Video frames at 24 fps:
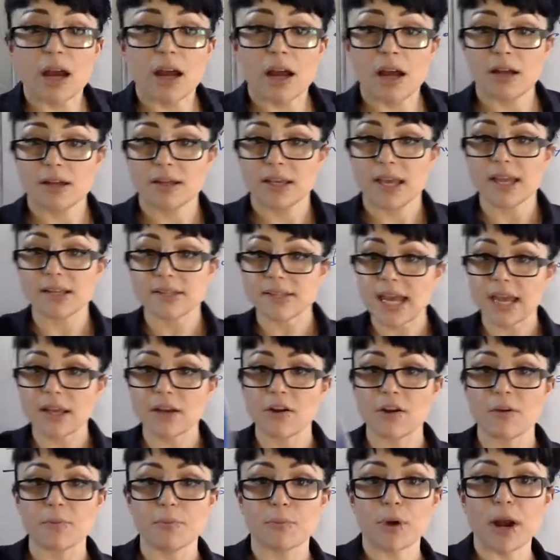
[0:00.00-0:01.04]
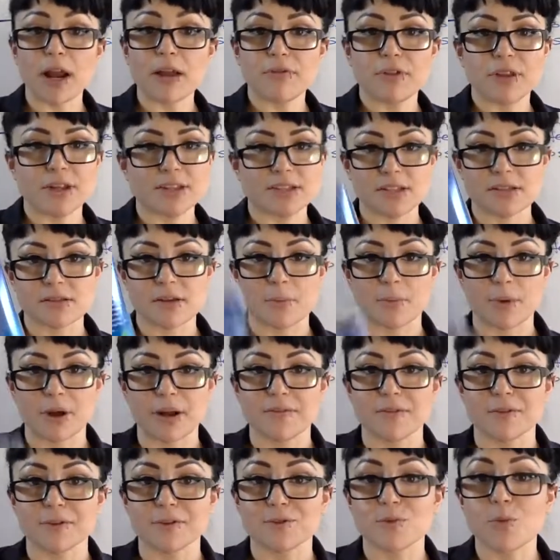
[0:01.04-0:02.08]
a container of brake fluid, it's not brake
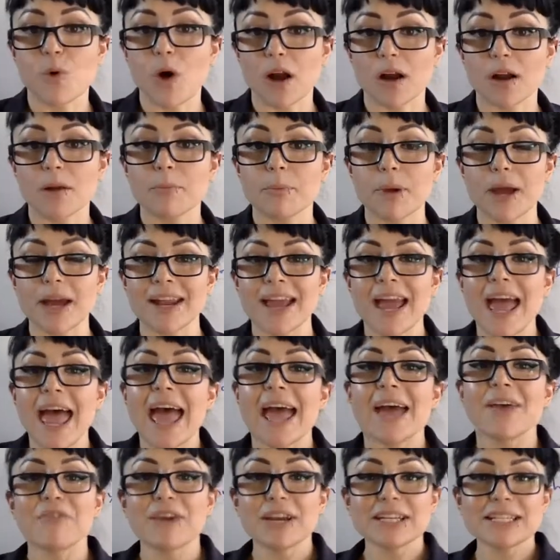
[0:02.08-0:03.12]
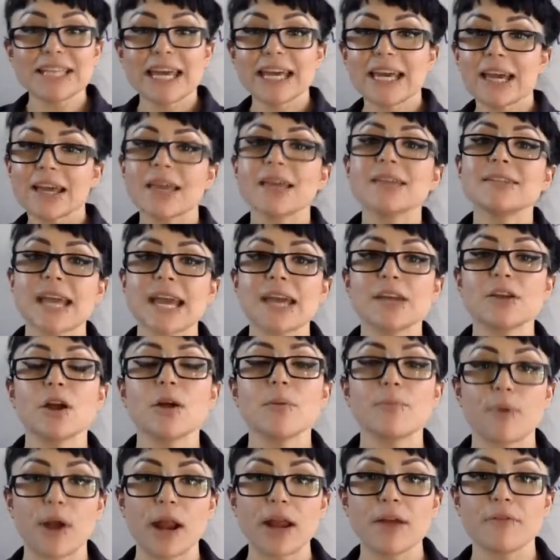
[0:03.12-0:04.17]
fluid, water, but if I take a container
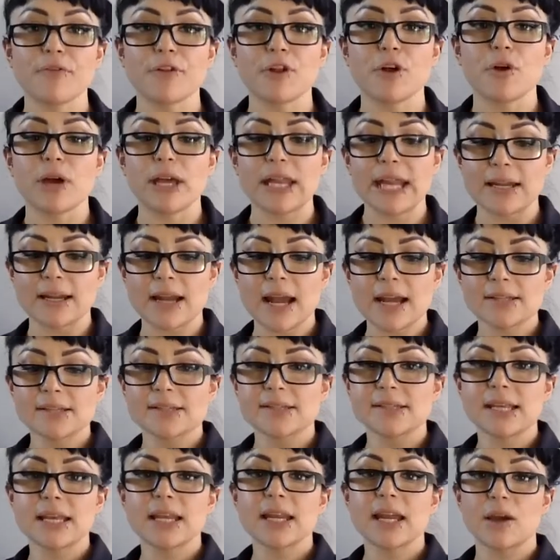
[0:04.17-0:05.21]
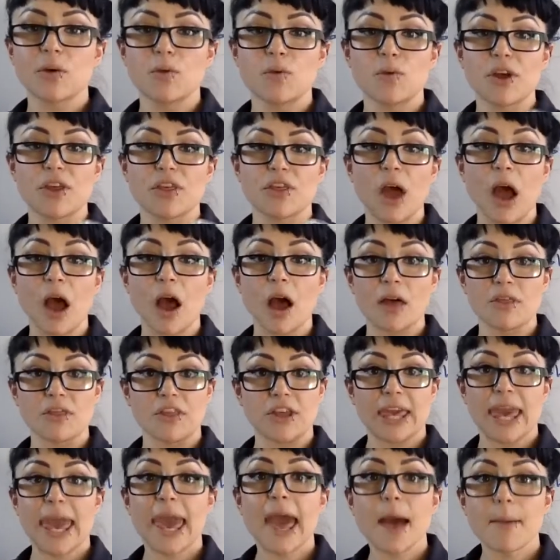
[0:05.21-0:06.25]
of brake fluid and I sit it with the
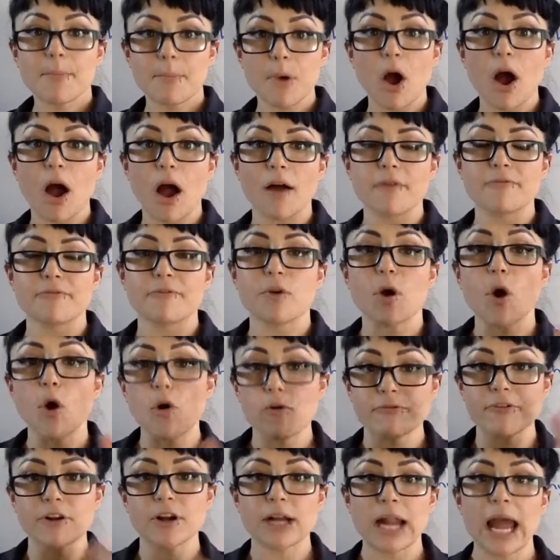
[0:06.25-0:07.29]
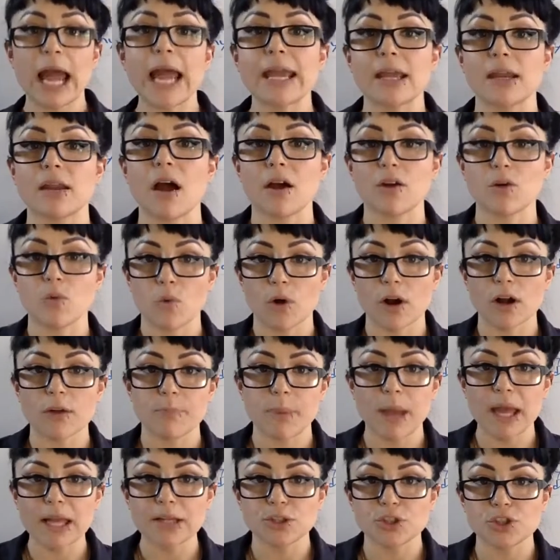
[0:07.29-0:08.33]
cap off overnight on a
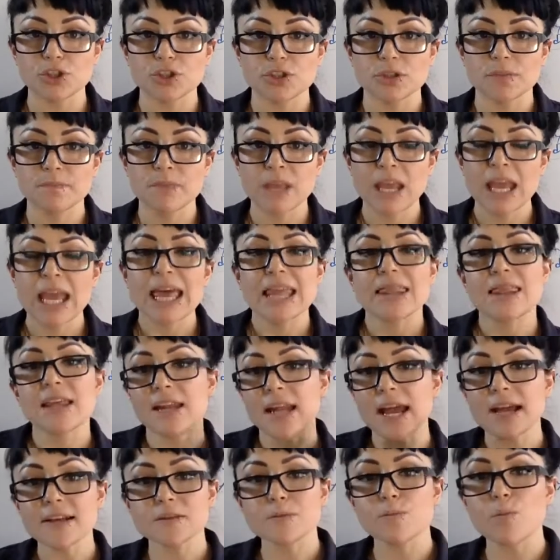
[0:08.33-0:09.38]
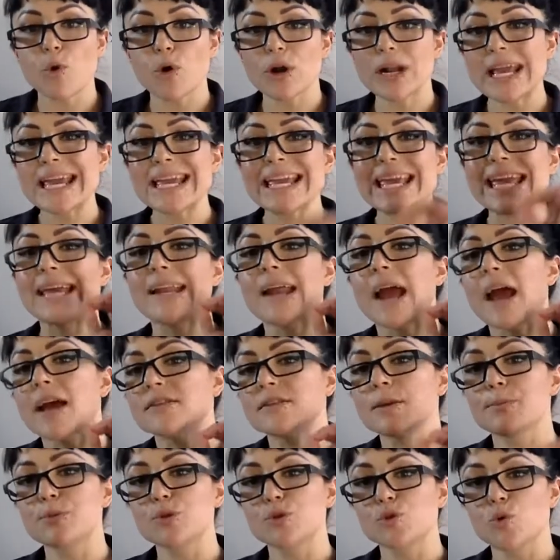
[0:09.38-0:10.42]
workbench, the next morning it has
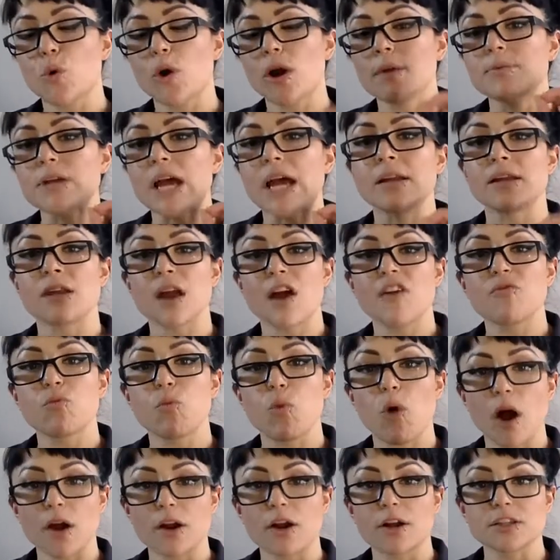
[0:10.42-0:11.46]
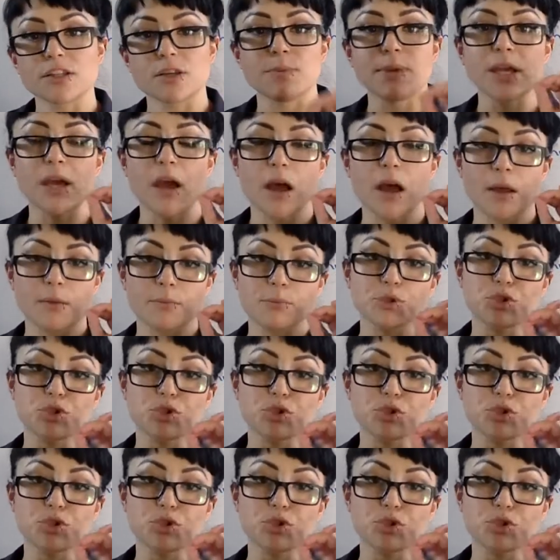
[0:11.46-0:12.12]
absorbed enough water to become